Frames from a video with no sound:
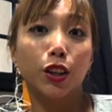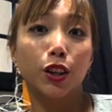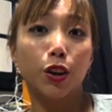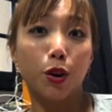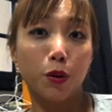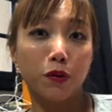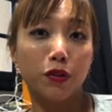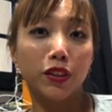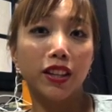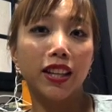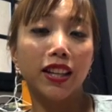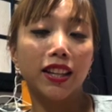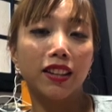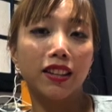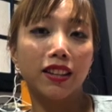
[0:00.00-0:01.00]

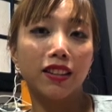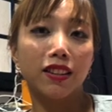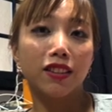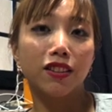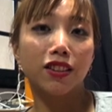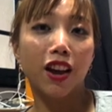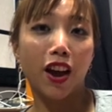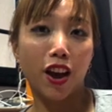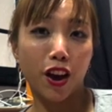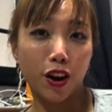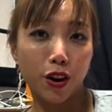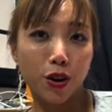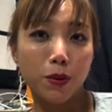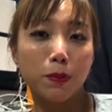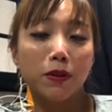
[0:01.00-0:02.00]
Hopefully this
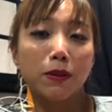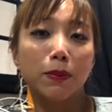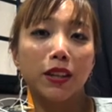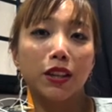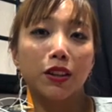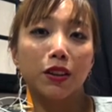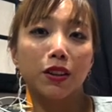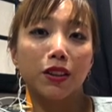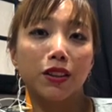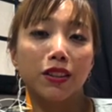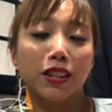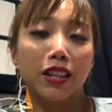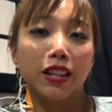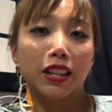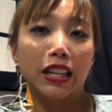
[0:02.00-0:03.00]
helps, because
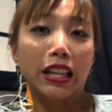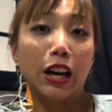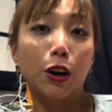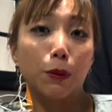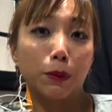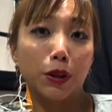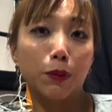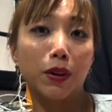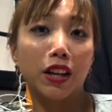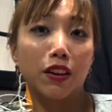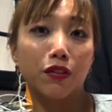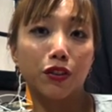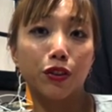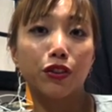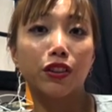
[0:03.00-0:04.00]
it did help me when I
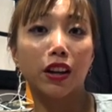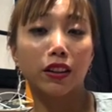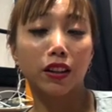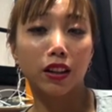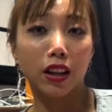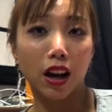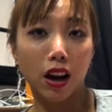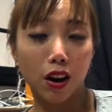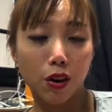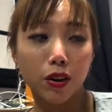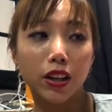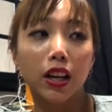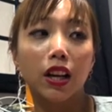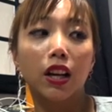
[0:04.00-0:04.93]
first started out.